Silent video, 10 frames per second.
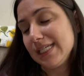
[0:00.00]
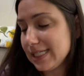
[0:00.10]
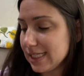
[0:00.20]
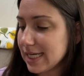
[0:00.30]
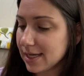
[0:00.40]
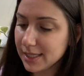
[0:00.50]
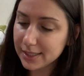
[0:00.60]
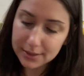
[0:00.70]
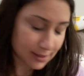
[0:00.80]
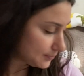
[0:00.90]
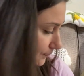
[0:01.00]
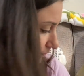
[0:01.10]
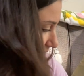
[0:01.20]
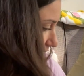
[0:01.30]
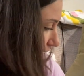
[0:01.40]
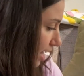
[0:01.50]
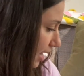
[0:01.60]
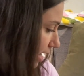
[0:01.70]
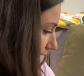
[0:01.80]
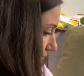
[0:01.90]
details.
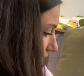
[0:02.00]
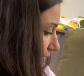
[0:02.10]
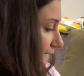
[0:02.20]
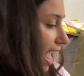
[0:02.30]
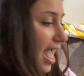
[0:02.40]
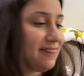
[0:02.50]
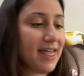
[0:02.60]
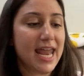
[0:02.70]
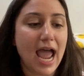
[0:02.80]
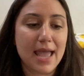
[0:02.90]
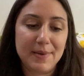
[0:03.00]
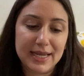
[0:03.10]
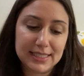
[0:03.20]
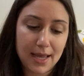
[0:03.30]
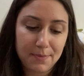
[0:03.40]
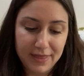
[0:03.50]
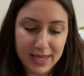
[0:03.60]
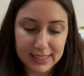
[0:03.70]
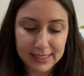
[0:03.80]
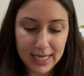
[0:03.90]
And then I picked up
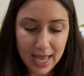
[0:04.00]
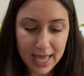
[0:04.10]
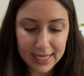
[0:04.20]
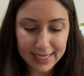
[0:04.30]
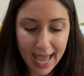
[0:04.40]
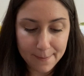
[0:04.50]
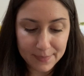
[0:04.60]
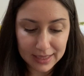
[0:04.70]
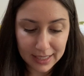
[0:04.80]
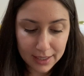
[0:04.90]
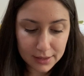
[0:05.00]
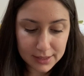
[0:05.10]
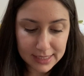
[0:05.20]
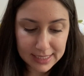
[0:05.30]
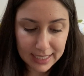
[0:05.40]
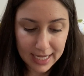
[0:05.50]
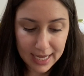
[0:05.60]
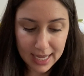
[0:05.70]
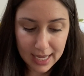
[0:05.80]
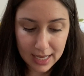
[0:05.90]
this Gap Littles
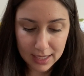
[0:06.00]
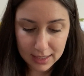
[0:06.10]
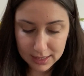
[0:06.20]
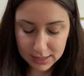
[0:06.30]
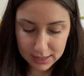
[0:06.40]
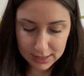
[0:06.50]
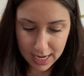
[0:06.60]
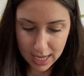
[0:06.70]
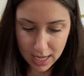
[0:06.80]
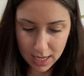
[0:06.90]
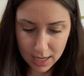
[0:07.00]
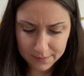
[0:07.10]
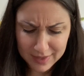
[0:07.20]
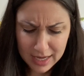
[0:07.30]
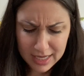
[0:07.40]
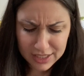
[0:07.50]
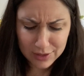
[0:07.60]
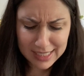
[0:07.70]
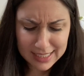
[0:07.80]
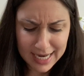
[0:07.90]
tee, and this is so
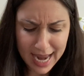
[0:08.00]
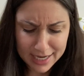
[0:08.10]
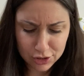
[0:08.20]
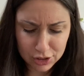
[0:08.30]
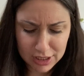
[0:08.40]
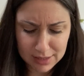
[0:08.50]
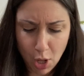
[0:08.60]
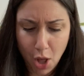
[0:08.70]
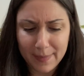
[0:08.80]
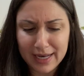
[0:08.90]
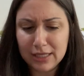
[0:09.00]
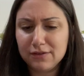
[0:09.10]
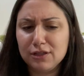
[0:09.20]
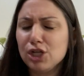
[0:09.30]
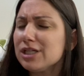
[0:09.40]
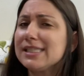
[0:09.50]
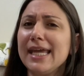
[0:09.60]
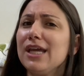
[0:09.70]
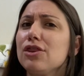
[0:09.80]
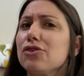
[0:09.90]
it says an extra small, but it looks
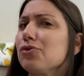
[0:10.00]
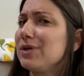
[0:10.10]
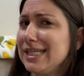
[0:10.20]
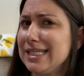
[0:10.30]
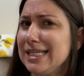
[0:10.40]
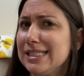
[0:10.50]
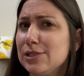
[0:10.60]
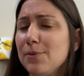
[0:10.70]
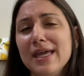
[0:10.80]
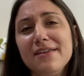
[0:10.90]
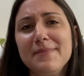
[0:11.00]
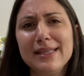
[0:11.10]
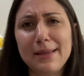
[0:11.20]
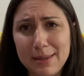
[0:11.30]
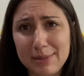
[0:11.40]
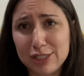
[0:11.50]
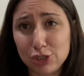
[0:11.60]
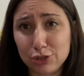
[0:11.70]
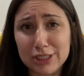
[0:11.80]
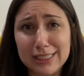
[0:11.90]
like a 3T. So it might have been like maybe a
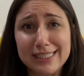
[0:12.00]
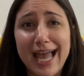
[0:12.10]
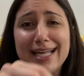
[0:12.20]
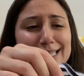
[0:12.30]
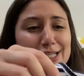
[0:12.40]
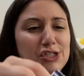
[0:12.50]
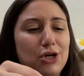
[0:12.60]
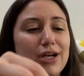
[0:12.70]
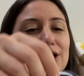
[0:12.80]
children's size that shrunk or